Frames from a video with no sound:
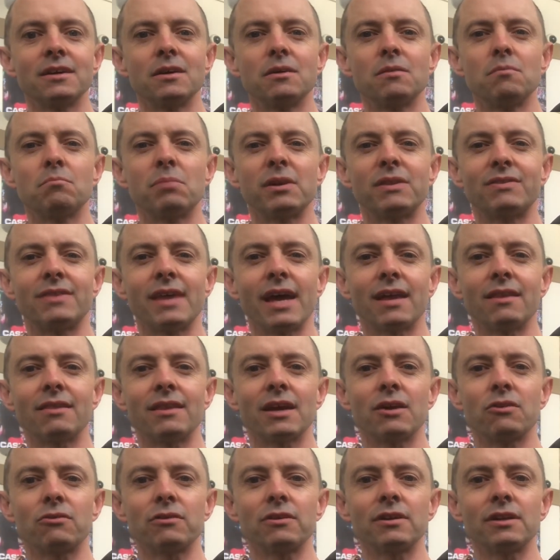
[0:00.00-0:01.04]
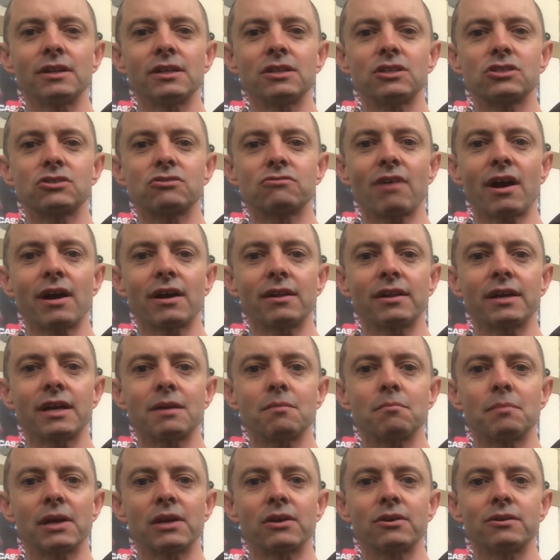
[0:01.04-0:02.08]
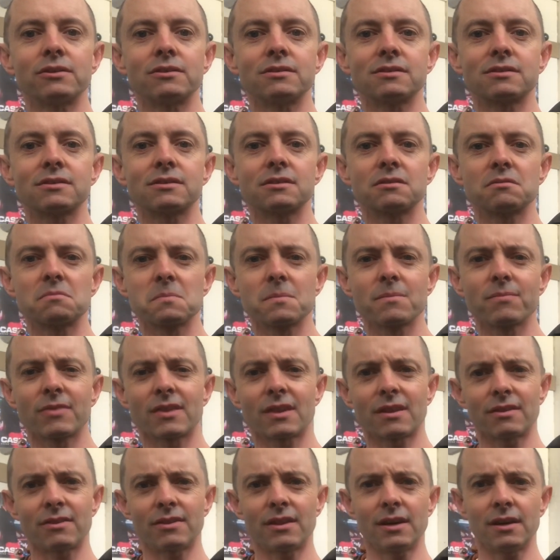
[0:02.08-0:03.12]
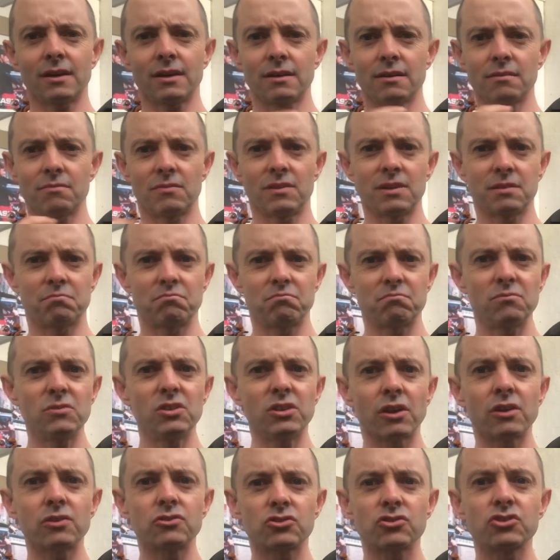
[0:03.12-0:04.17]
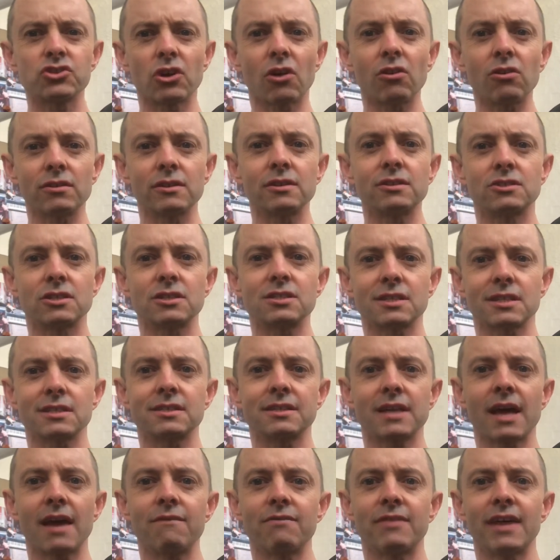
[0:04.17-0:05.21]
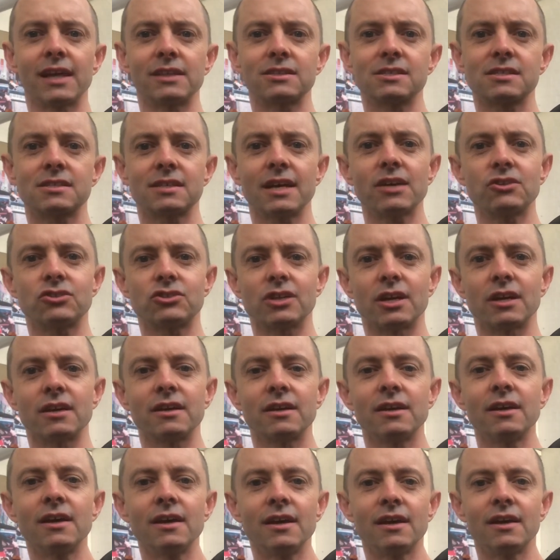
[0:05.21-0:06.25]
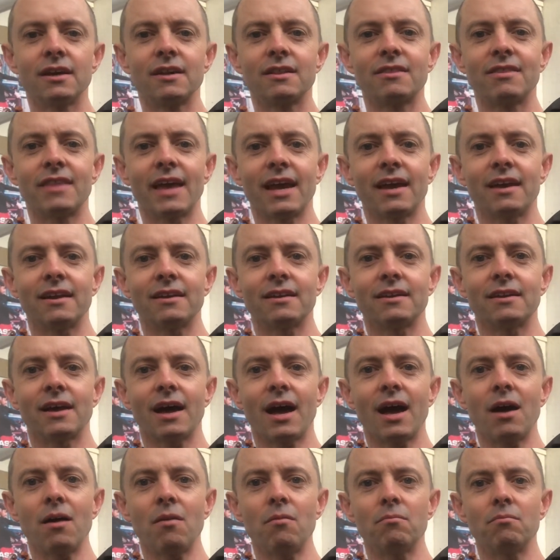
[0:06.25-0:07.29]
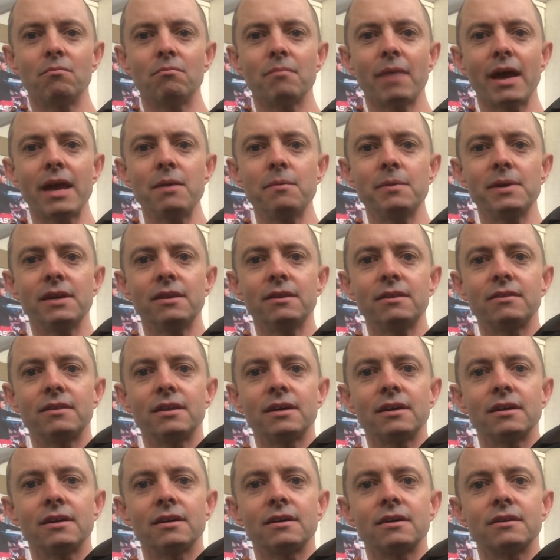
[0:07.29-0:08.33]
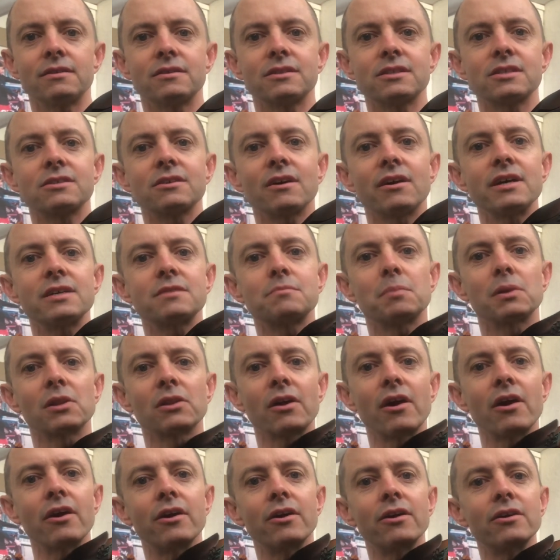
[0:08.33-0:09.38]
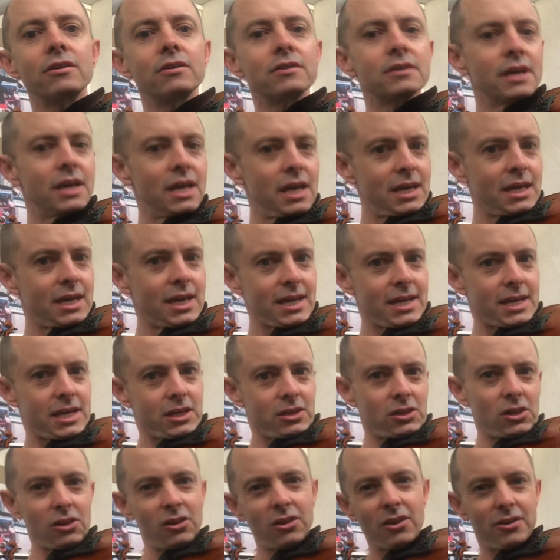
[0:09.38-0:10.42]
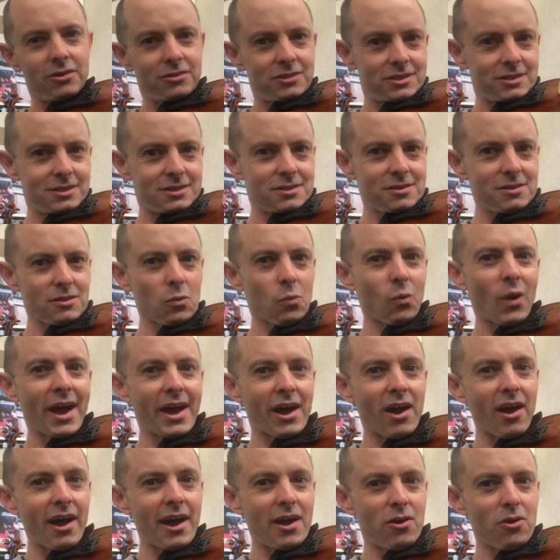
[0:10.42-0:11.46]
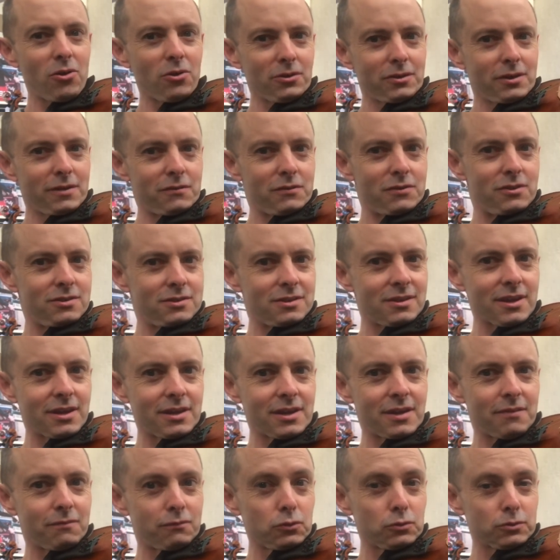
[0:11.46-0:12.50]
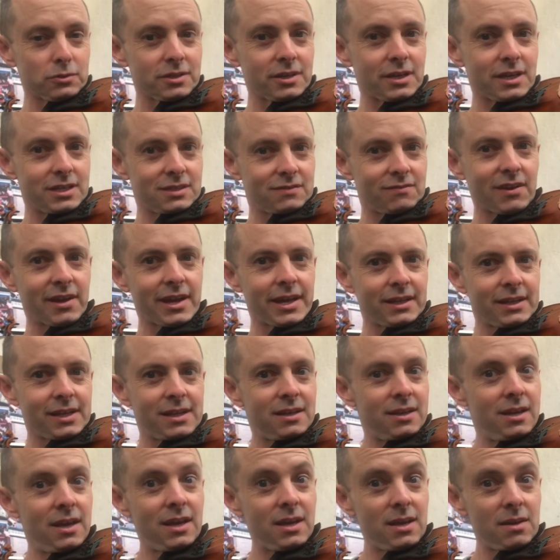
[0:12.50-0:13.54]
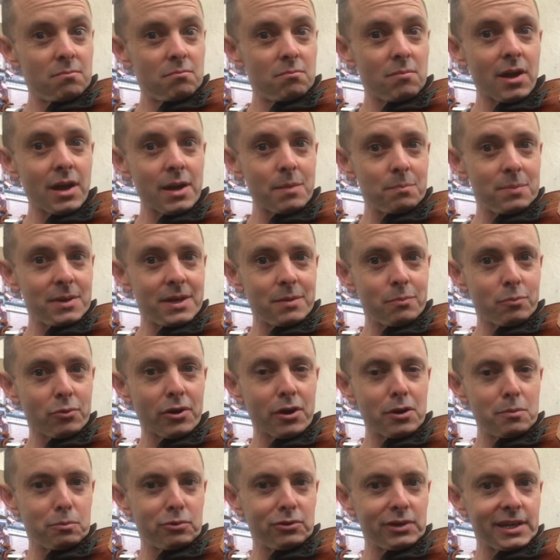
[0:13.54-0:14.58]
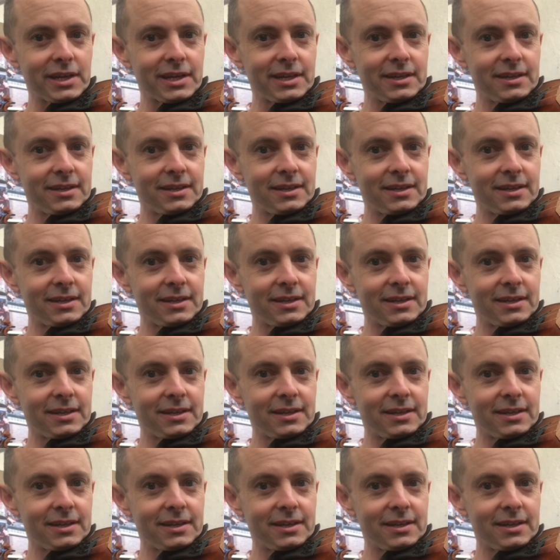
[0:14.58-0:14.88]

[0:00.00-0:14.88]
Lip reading: but then they're really struggling because the shoulder just doesn't have that stature, then maybe the size below, getting closer to the way I hold a full-size violin, might be appropriate.